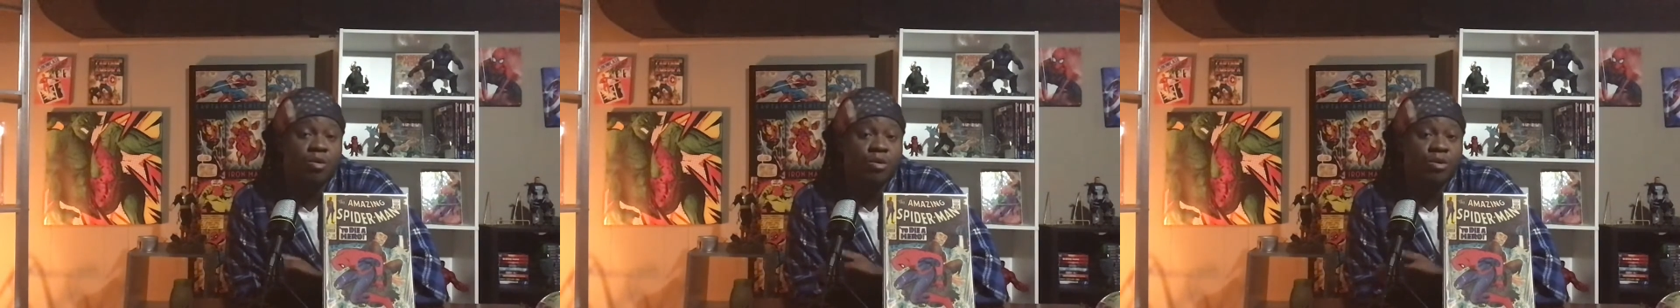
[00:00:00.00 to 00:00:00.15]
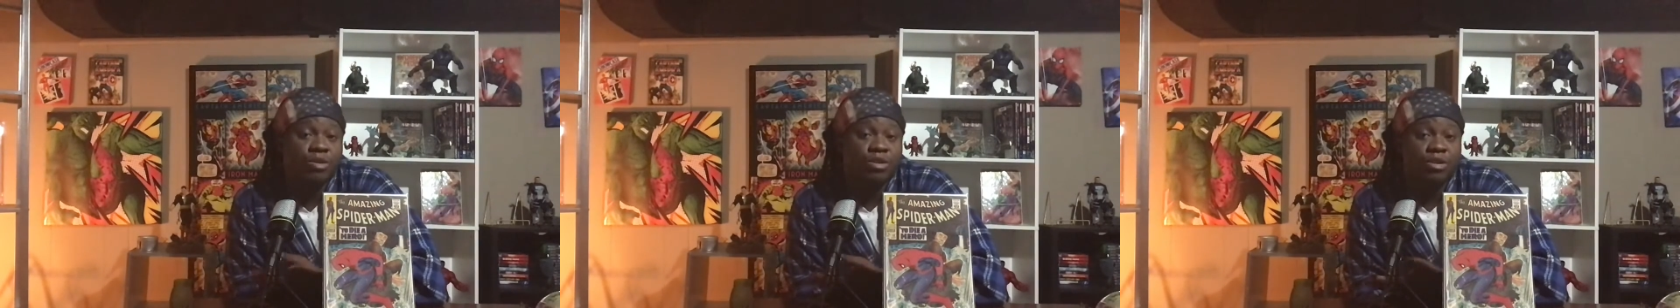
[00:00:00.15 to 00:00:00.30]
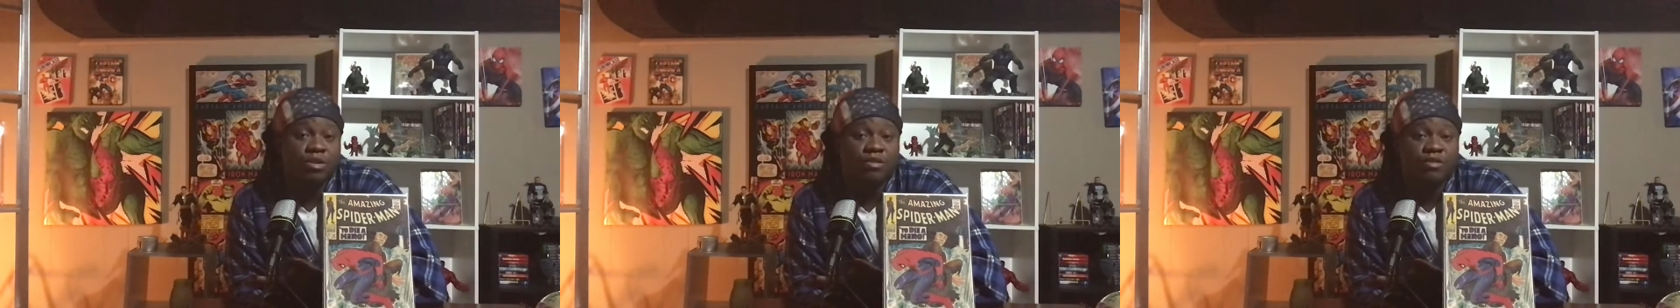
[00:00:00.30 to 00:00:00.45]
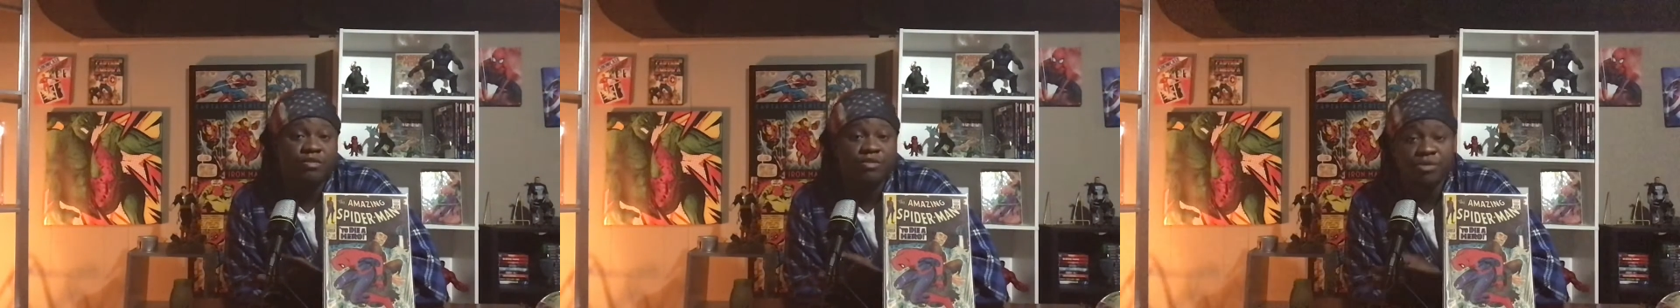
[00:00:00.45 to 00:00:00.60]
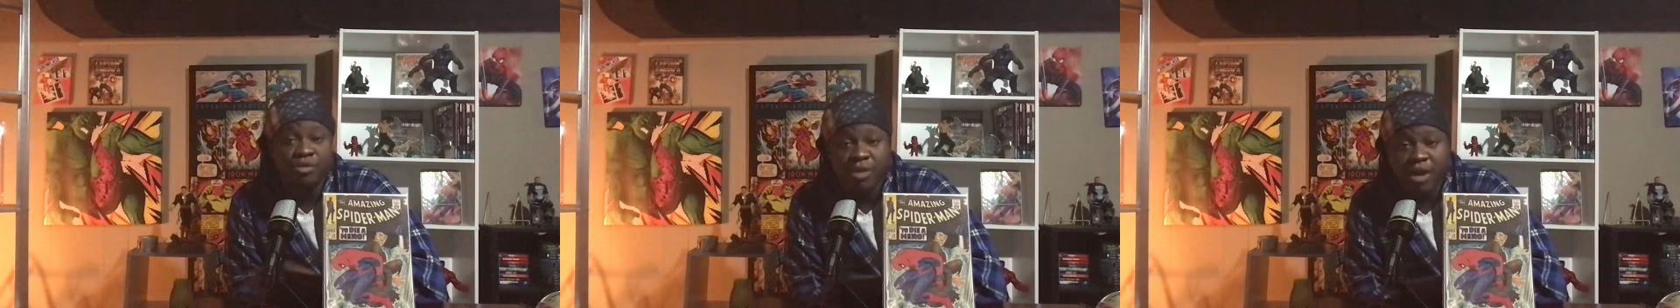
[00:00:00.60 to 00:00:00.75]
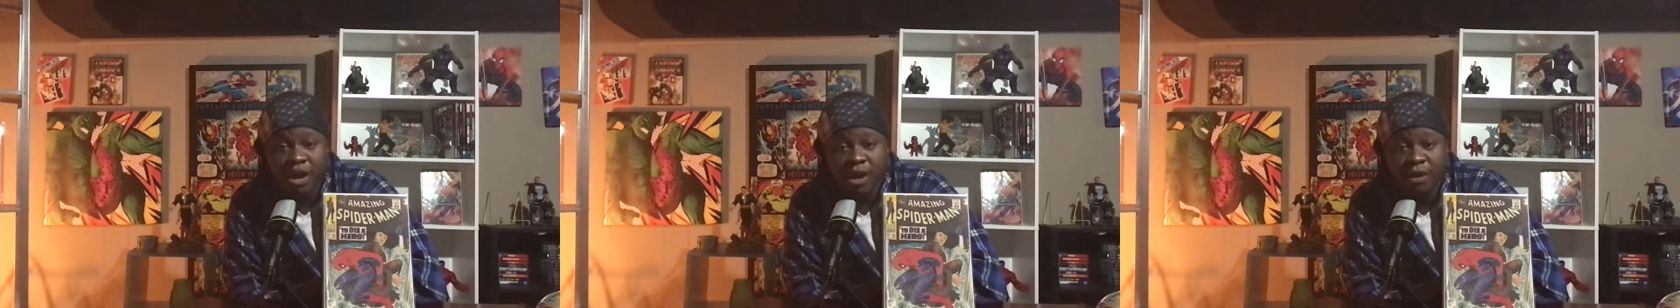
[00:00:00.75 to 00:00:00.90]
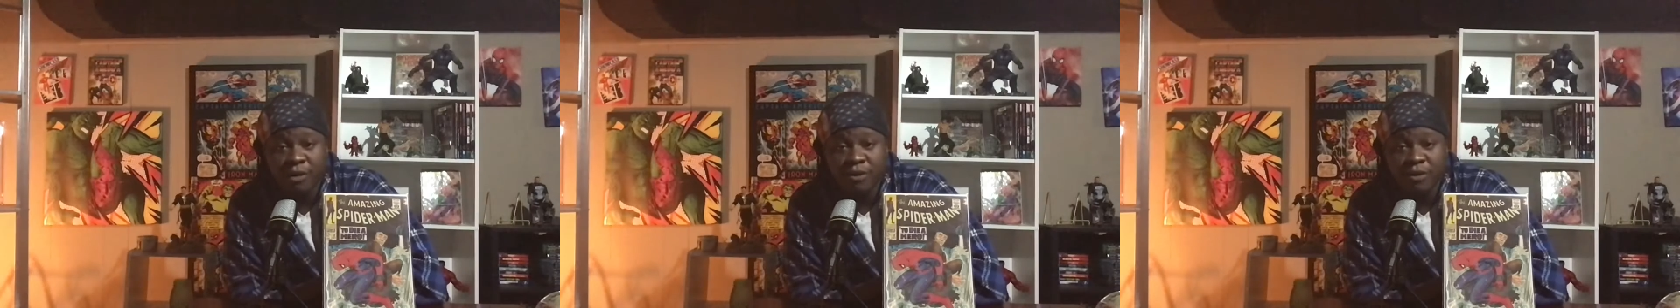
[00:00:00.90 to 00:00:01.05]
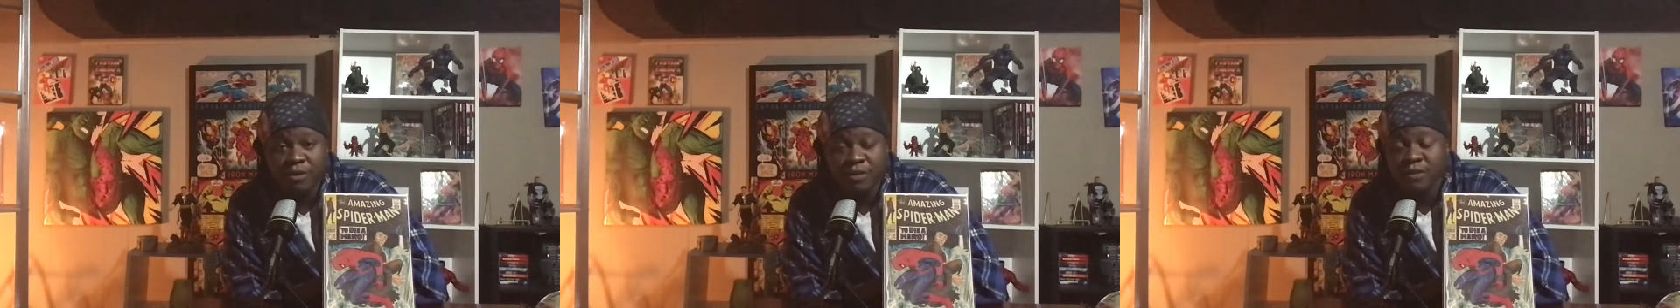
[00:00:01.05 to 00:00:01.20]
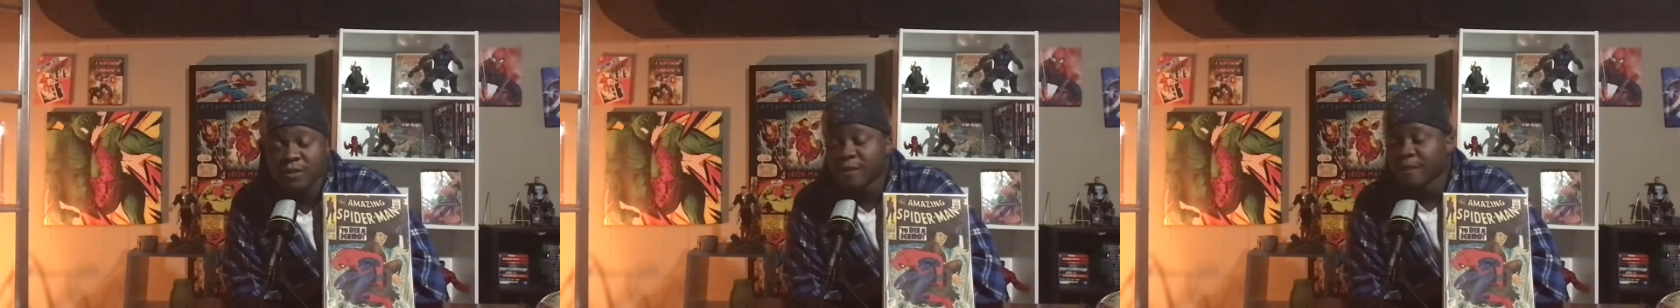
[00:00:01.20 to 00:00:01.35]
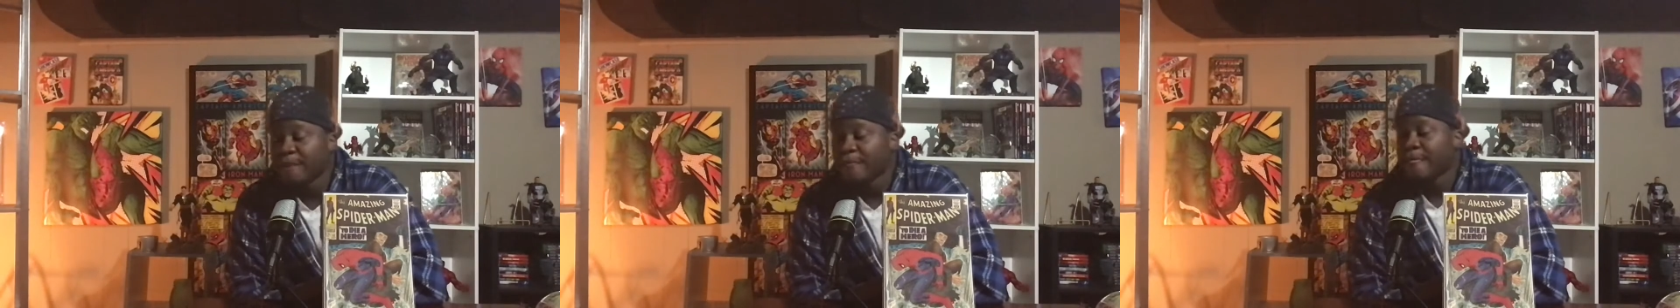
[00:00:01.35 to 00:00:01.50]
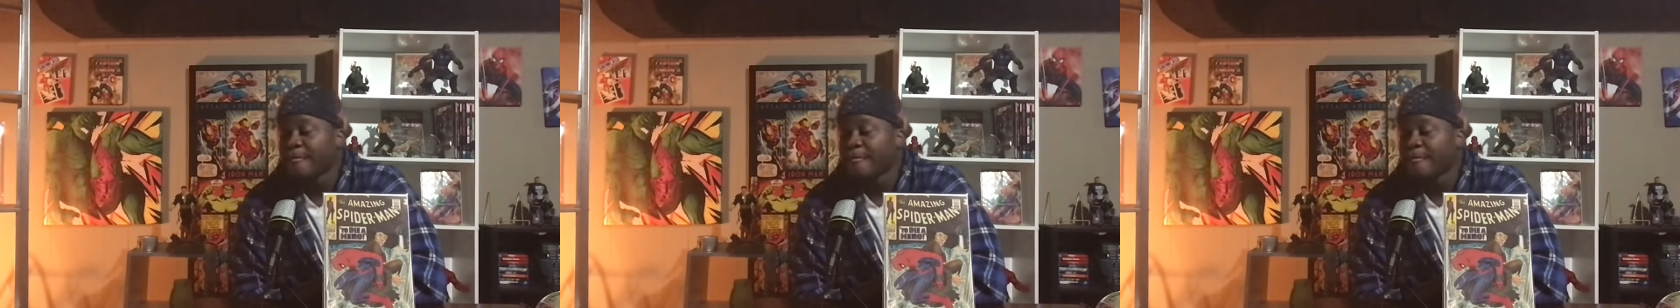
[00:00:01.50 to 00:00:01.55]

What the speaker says: within a few hours.